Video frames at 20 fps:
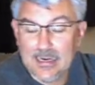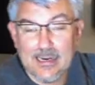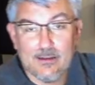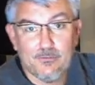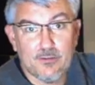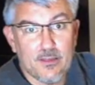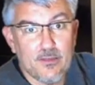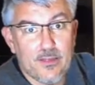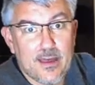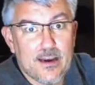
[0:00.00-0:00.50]
leave
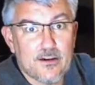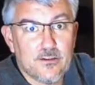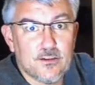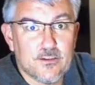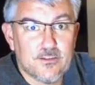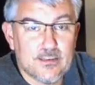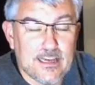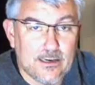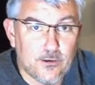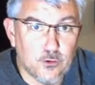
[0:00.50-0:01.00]
it there to
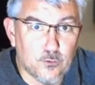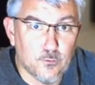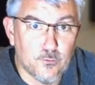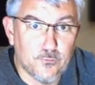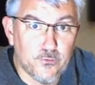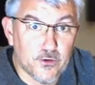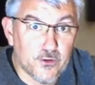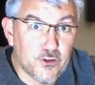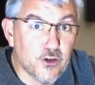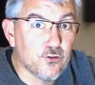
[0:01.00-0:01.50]
settle
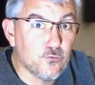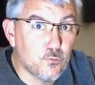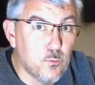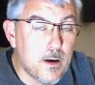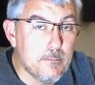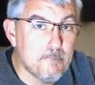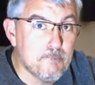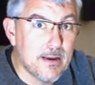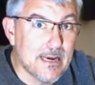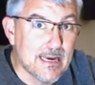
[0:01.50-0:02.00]
for just
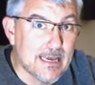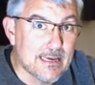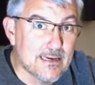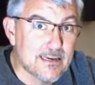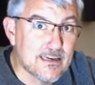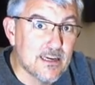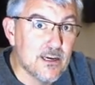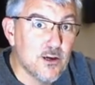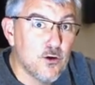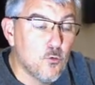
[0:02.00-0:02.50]
1
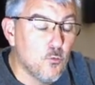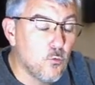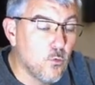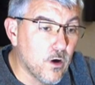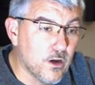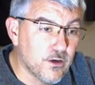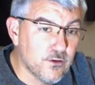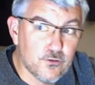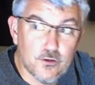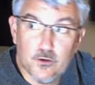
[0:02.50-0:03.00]
minute.
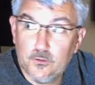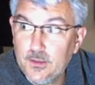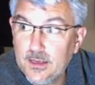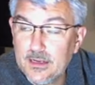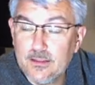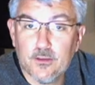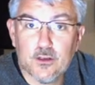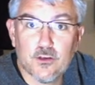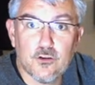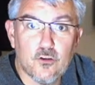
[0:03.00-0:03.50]
Once you
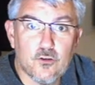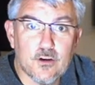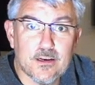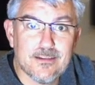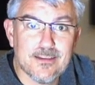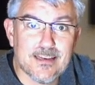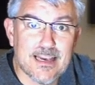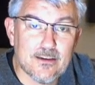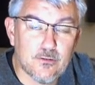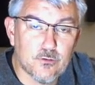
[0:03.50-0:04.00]
think the dog
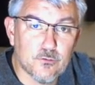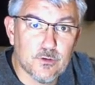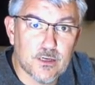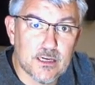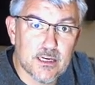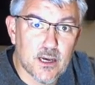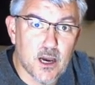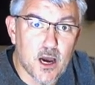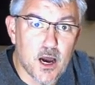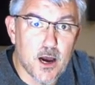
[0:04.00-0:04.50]
is settled
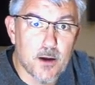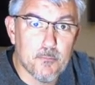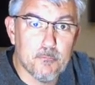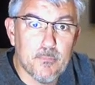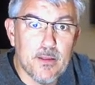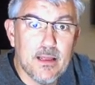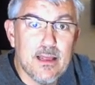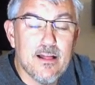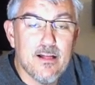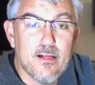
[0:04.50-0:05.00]
and
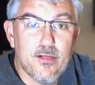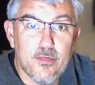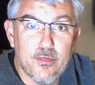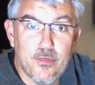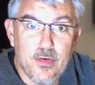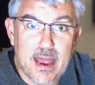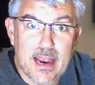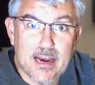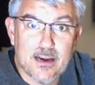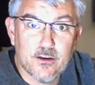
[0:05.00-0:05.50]
calm,
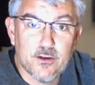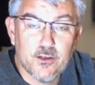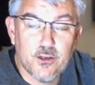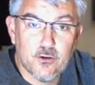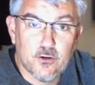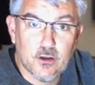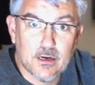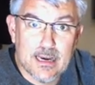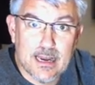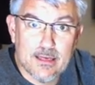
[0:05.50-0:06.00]
then
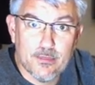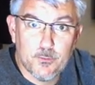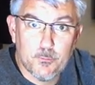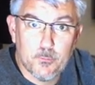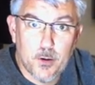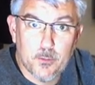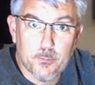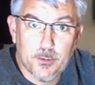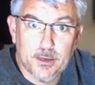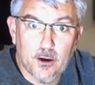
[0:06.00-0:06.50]
you can let the
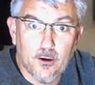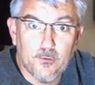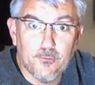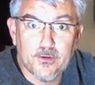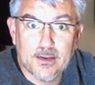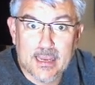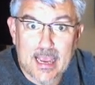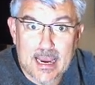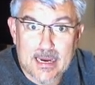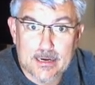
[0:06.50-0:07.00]
puppy off
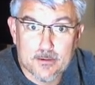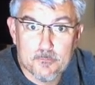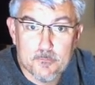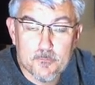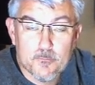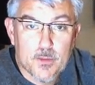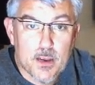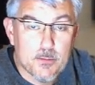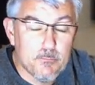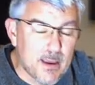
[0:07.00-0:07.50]
again,
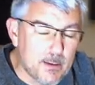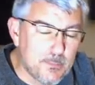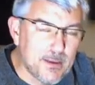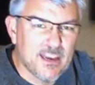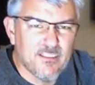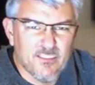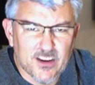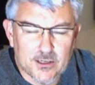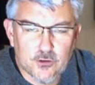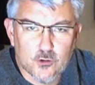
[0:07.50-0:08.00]
maybe
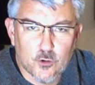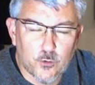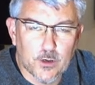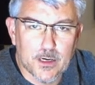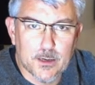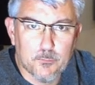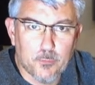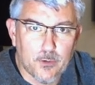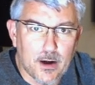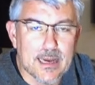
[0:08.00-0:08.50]
give it a
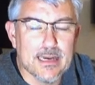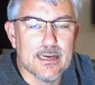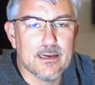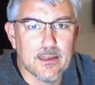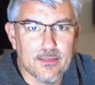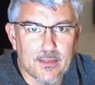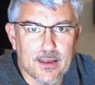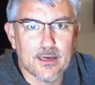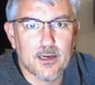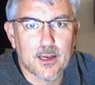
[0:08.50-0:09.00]
toilet break,
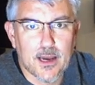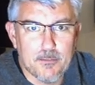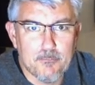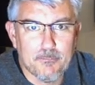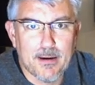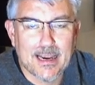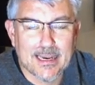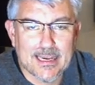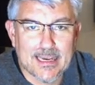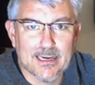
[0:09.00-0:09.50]
and then come
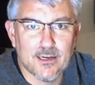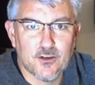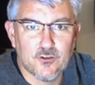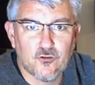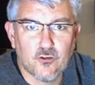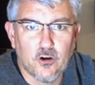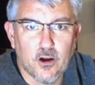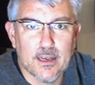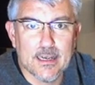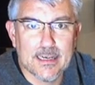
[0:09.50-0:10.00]
back in and
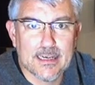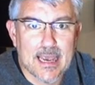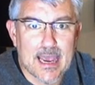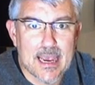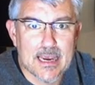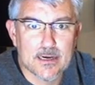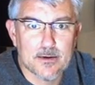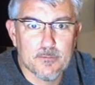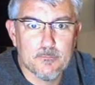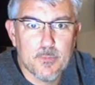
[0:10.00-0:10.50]
try
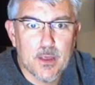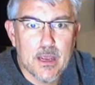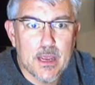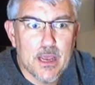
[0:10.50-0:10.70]
again.